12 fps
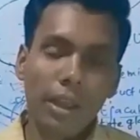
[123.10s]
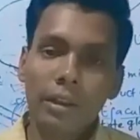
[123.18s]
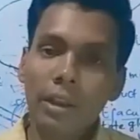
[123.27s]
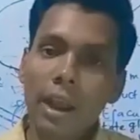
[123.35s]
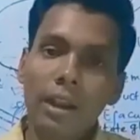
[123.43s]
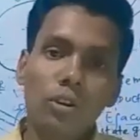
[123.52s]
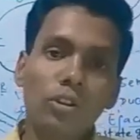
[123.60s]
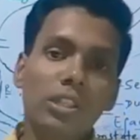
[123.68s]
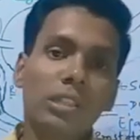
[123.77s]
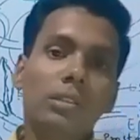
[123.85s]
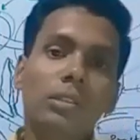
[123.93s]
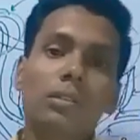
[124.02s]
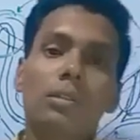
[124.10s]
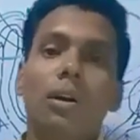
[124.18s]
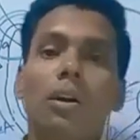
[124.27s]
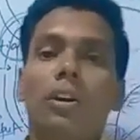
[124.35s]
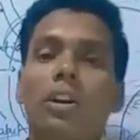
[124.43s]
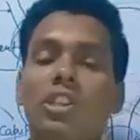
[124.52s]
In androgens,
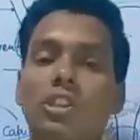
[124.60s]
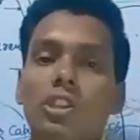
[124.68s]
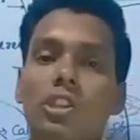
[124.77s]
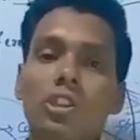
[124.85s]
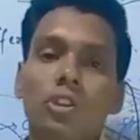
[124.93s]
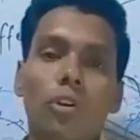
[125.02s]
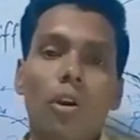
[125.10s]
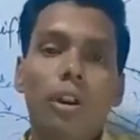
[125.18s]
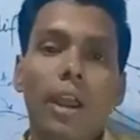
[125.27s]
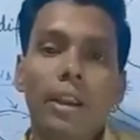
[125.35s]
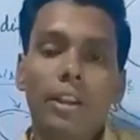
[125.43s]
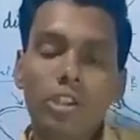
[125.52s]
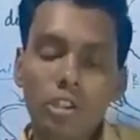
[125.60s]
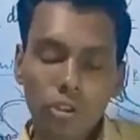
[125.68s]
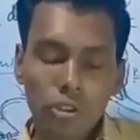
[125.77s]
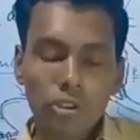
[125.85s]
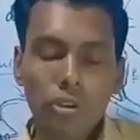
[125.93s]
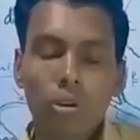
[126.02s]
testosterone and
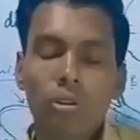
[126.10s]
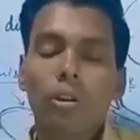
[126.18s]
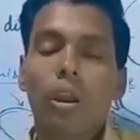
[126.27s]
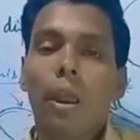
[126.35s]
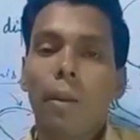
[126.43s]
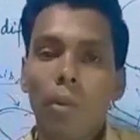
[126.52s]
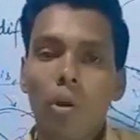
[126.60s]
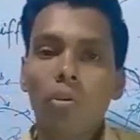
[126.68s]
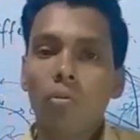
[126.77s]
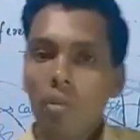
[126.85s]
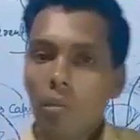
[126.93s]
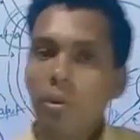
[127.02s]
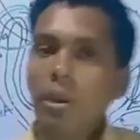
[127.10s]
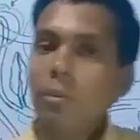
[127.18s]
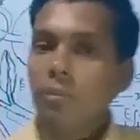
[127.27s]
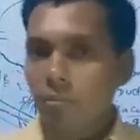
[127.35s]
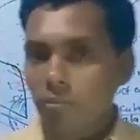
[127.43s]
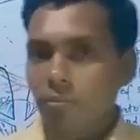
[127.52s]
estrogen amount will be
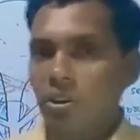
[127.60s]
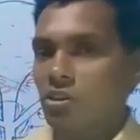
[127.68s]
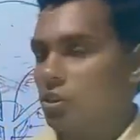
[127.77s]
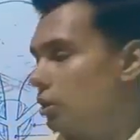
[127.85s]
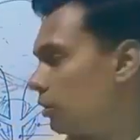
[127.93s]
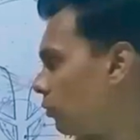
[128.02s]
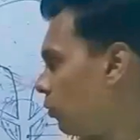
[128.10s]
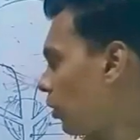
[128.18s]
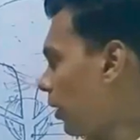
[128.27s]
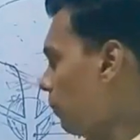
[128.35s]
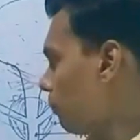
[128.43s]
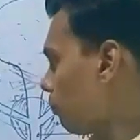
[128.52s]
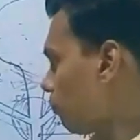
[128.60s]
present. Okay,